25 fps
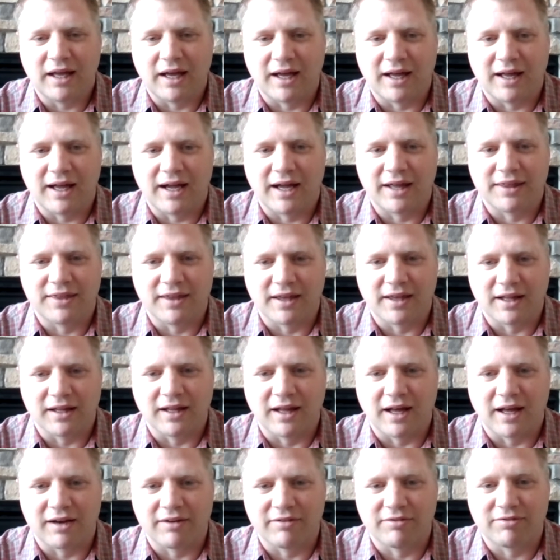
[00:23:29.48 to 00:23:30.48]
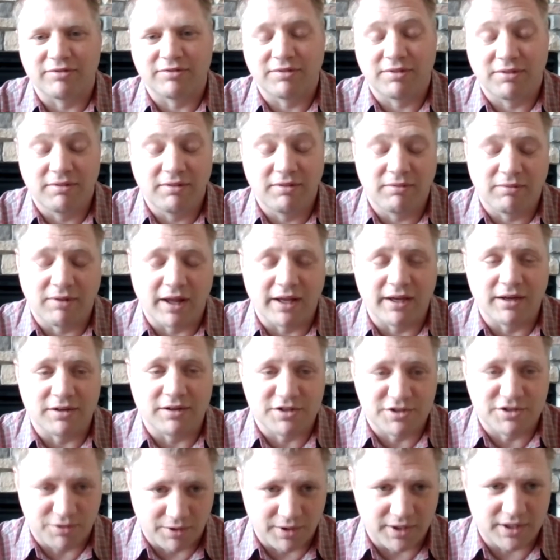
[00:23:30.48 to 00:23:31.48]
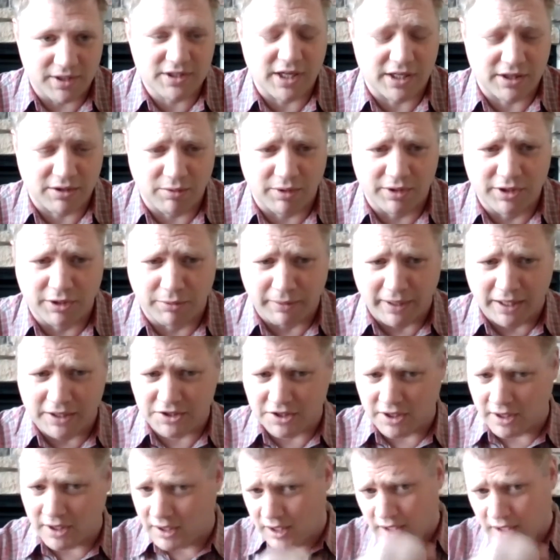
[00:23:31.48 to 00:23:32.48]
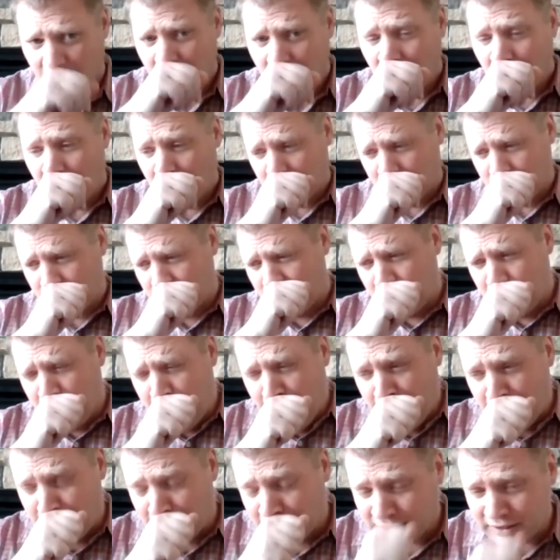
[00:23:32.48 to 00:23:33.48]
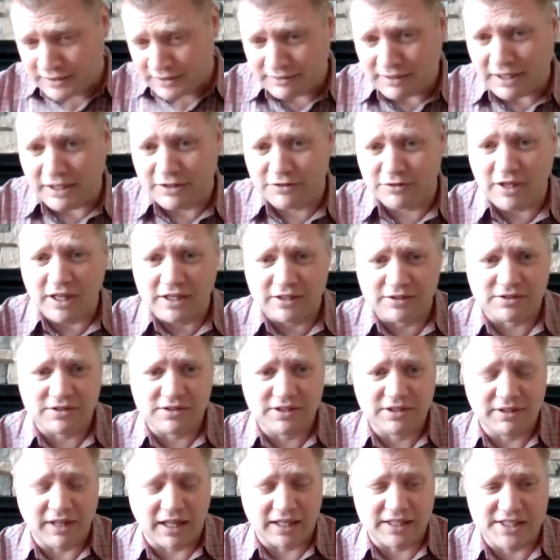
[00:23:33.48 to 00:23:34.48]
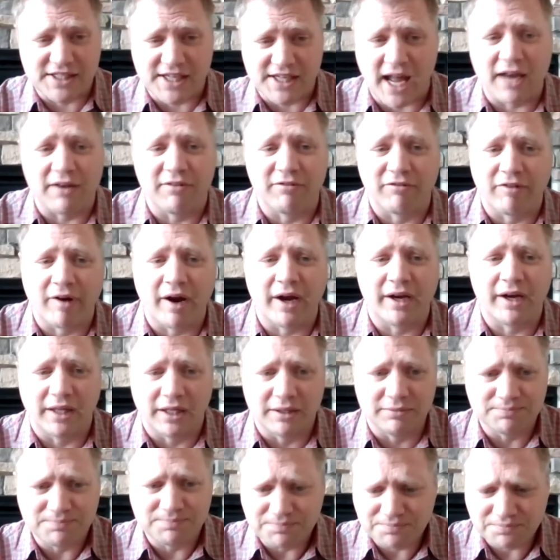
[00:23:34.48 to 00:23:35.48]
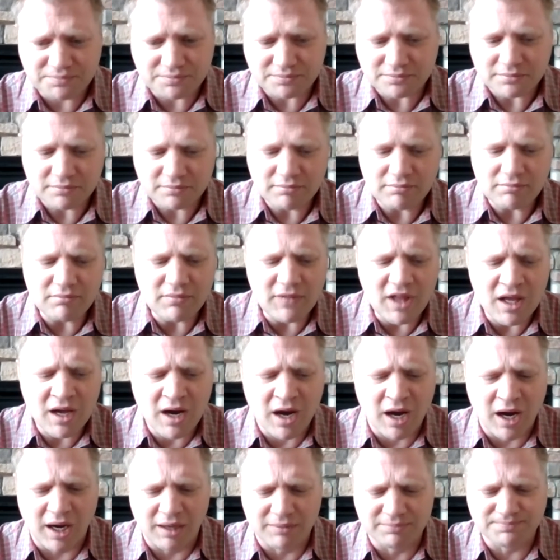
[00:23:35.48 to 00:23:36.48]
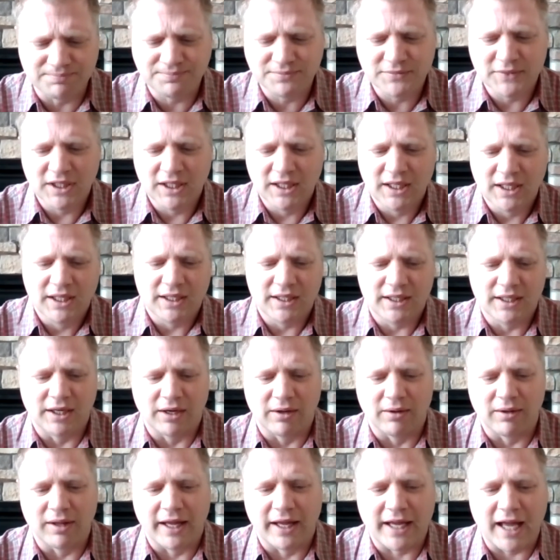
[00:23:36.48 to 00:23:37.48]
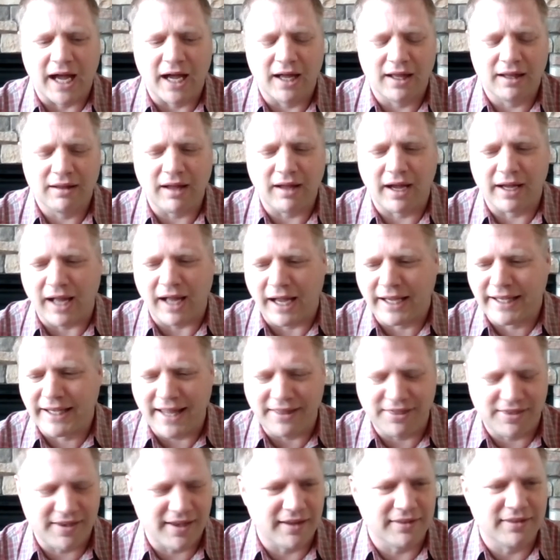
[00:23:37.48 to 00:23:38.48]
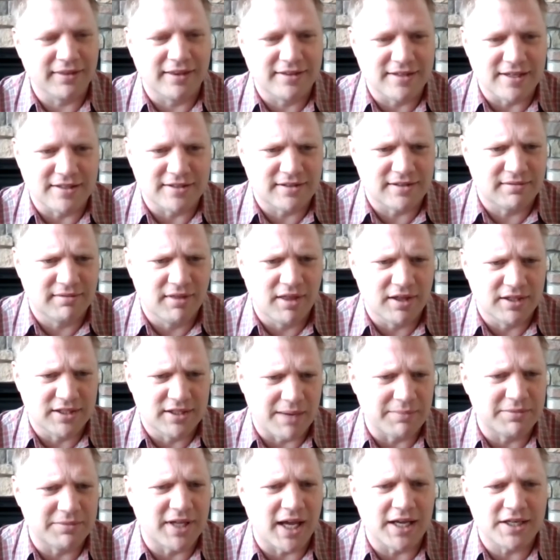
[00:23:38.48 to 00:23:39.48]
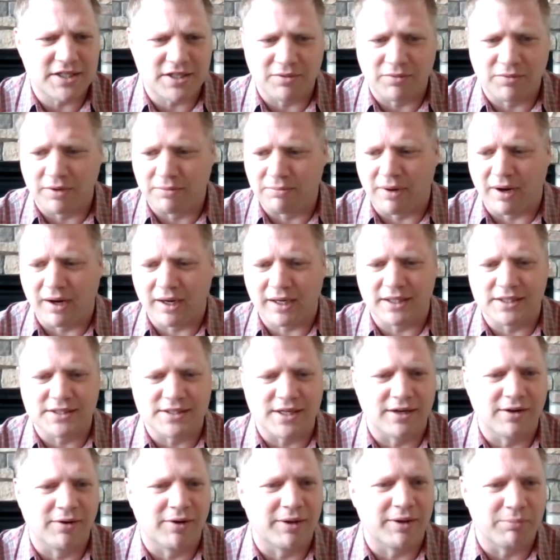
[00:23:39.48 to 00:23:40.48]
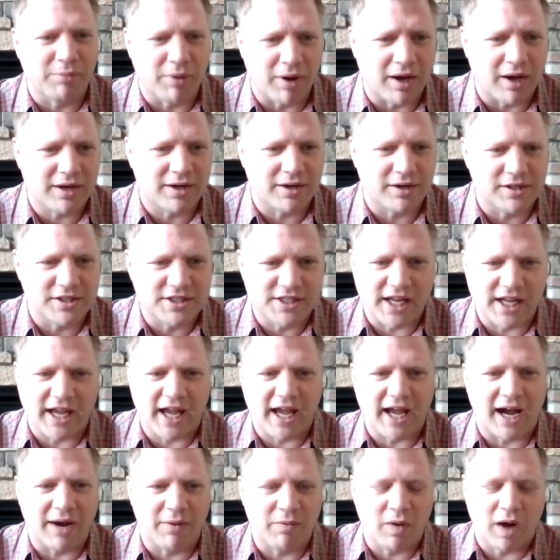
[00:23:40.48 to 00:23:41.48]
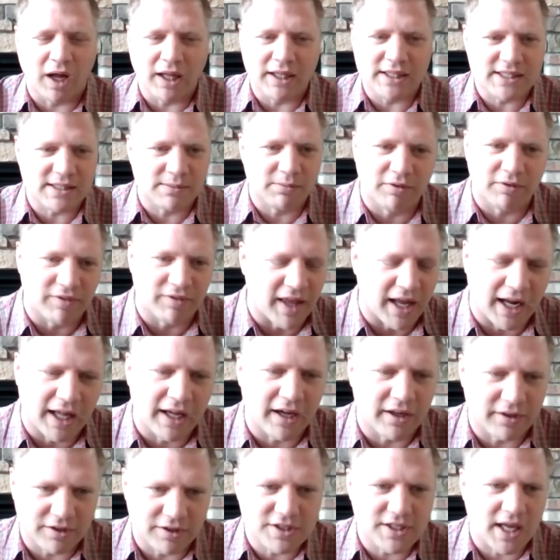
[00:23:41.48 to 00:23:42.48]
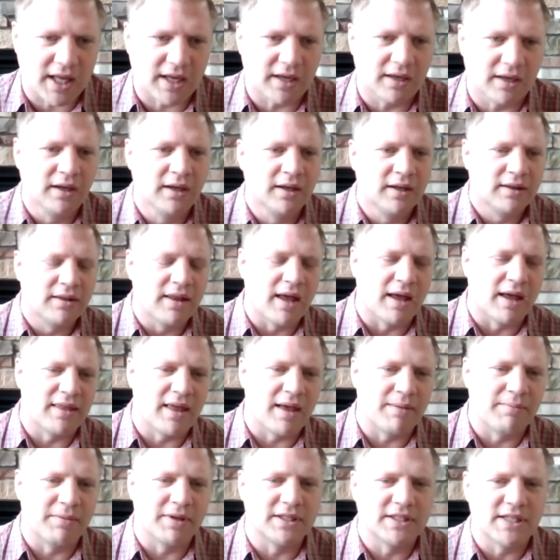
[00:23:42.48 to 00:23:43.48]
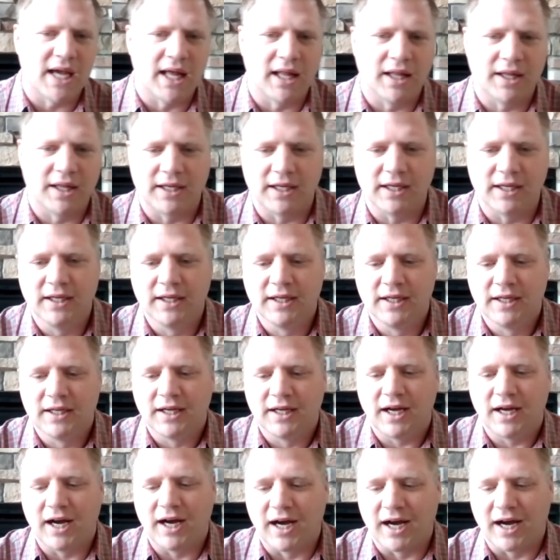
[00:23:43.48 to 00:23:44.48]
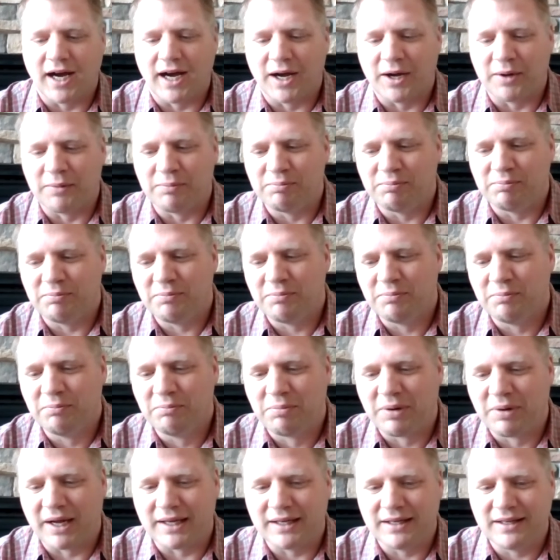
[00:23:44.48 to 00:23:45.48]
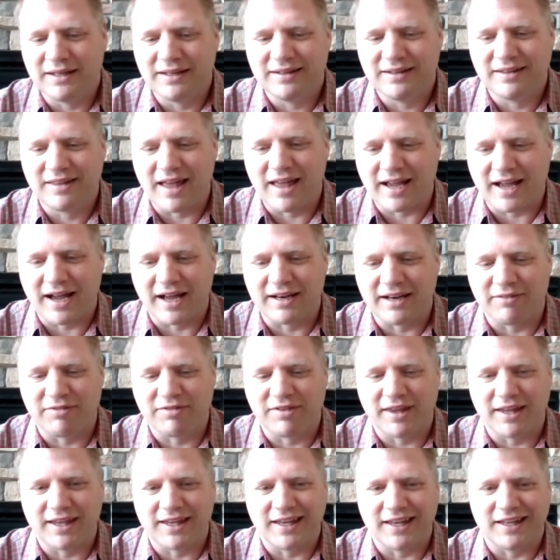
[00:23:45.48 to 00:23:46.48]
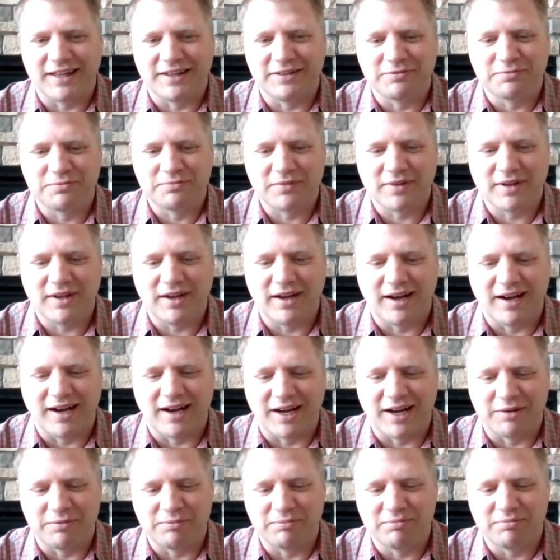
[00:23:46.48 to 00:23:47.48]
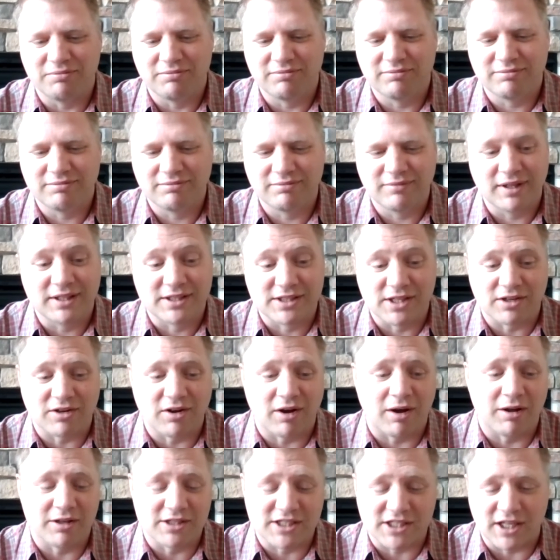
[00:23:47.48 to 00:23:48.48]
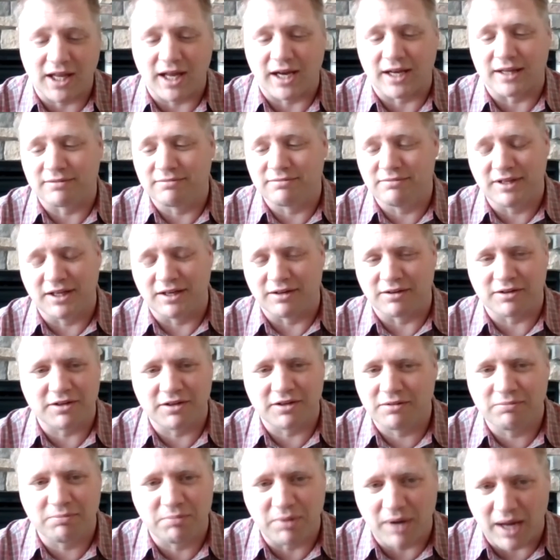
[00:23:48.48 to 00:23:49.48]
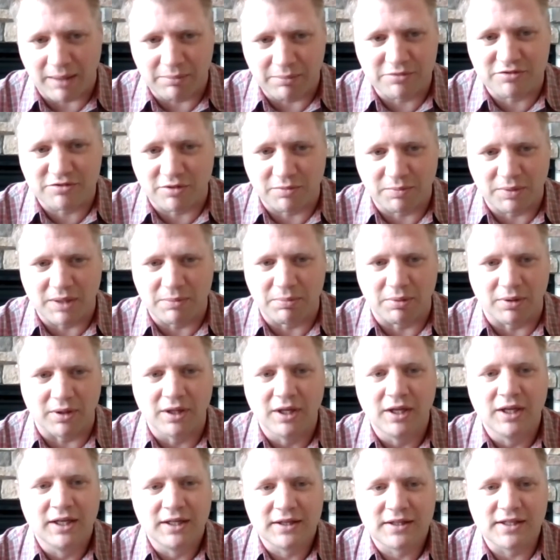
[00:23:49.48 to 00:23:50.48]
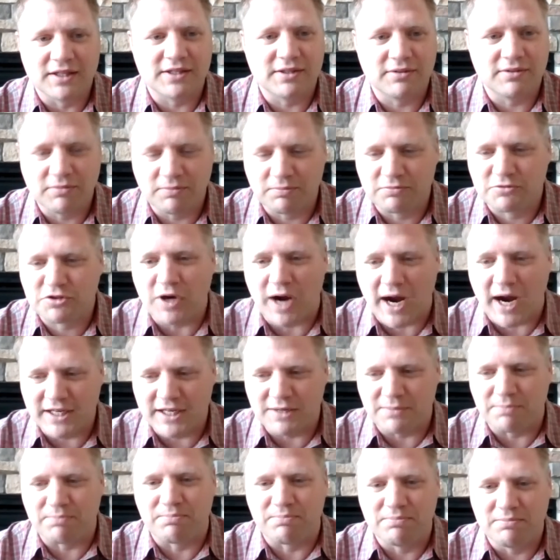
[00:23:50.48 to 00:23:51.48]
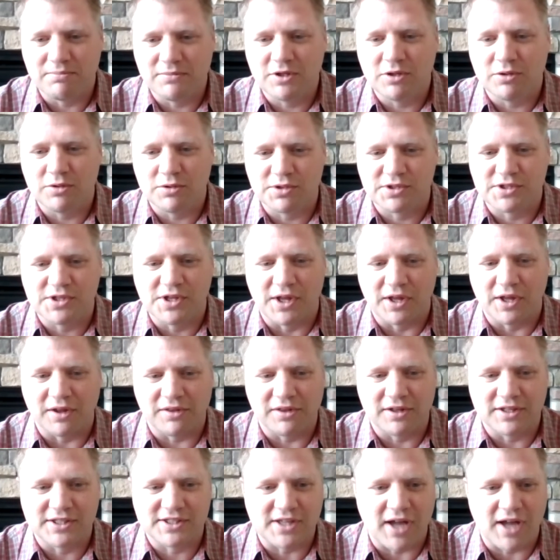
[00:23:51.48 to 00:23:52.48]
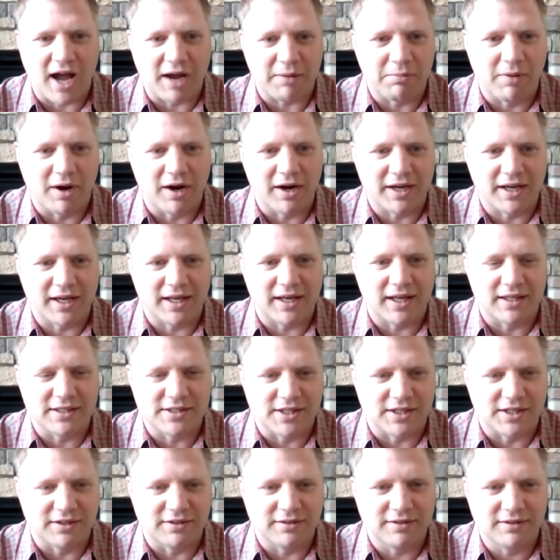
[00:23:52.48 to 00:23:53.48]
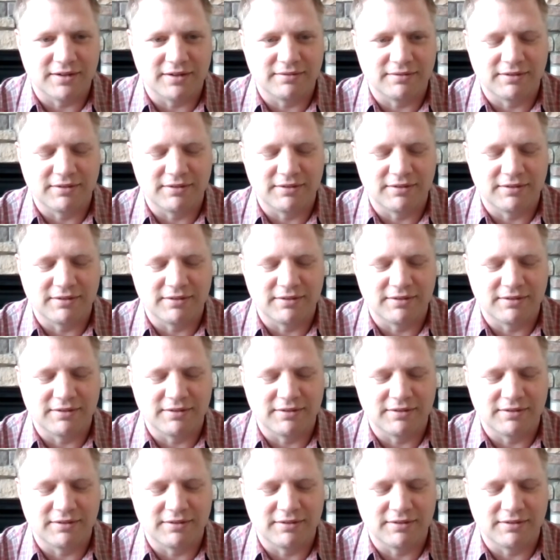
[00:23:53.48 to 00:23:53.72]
I think a lot of when I hear stories like the one you mentioned, that's sad and frightening. Like I get the temptation when markets are going bonkers, say, hey, I want some of that. I understand that mentality, but that kind of thinking is going to cause a lot of problems for people. Trying to use the stock market as a